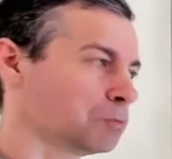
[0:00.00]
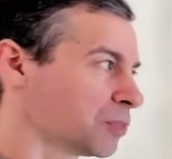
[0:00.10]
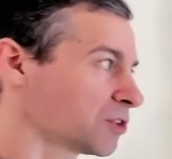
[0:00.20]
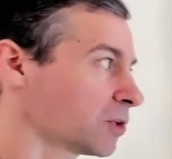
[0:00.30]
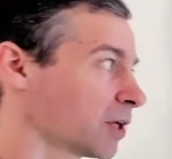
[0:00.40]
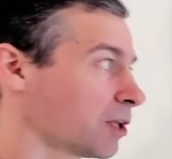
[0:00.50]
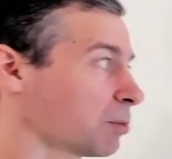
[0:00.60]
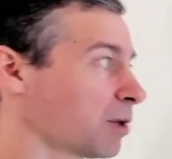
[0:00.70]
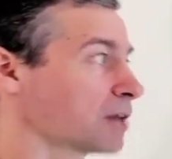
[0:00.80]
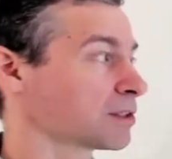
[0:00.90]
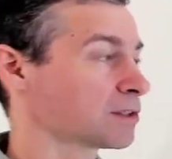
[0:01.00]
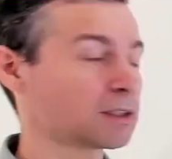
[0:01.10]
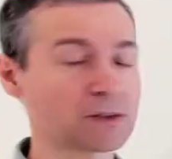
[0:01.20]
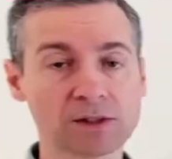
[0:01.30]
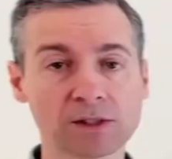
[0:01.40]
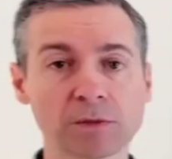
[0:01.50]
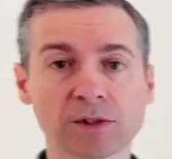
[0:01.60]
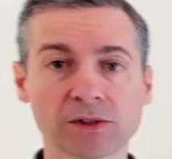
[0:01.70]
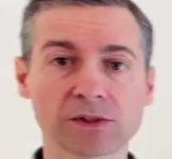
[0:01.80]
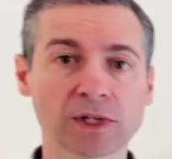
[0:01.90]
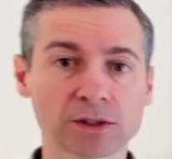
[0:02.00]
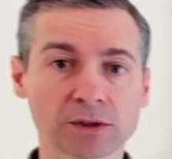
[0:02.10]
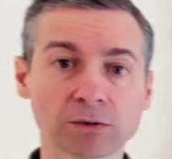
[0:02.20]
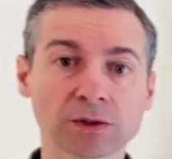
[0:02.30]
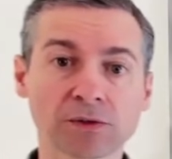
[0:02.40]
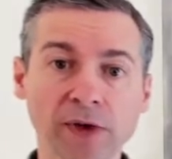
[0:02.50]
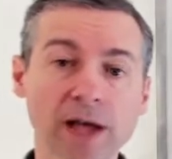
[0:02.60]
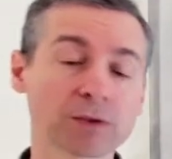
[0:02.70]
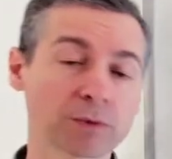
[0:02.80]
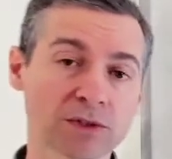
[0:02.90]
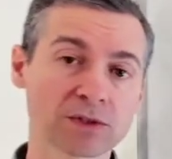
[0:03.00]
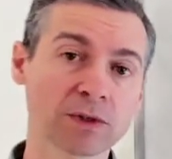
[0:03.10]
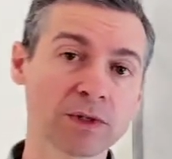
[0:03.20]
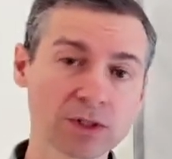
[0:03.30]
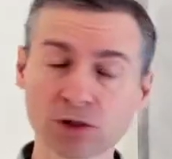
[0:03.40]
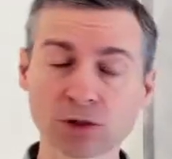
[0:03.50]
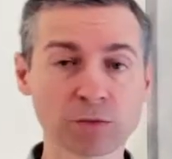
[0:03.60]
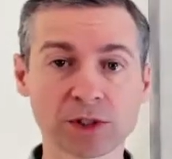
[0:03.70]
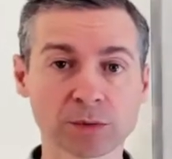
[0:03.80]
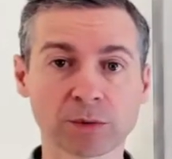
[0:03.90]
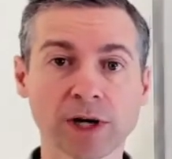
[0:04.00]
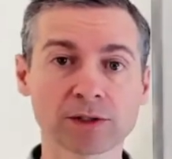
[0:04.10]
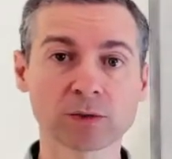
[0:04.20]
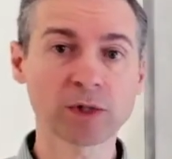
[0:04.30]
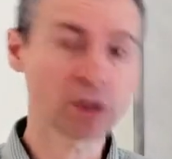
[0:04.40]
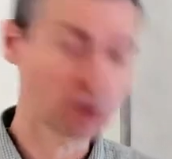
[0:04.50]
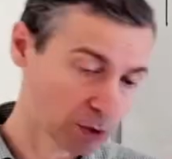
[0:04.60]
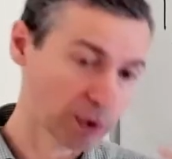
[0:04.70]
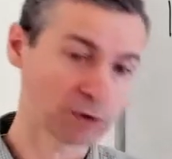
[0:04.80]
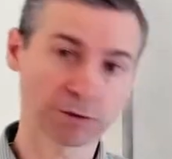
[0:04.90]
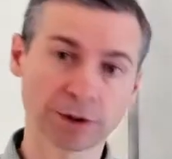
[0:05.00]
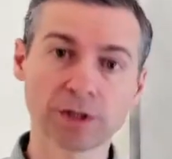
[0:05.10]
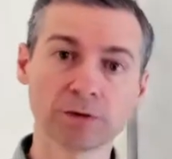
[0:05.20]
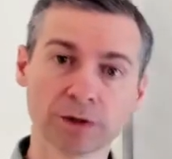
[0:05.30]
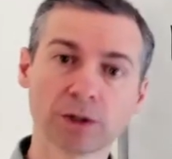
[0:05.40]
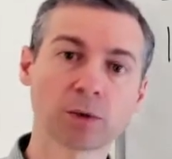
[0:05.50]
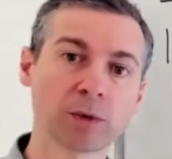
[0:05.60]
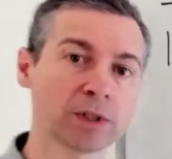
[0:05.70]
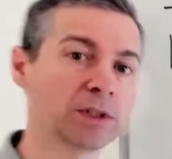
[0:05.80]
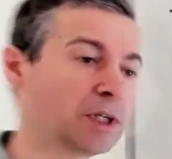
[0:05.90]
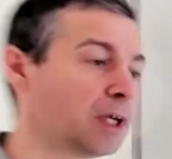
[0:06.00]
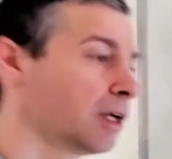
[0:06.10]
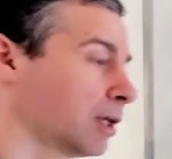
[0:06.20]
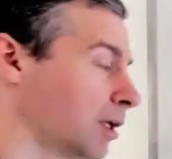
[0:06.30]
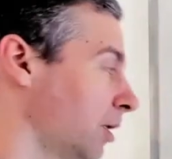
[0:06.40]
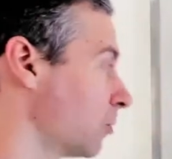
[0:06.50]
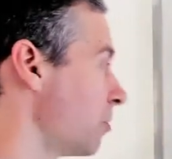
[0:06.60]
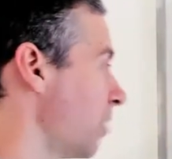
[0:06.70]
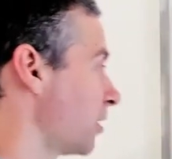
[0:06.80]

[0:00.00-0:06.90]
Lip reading: So yeah, the processing of these summaries is actually really fast, which is, it shouldn't be surprising. We know that we can read really quickly and we make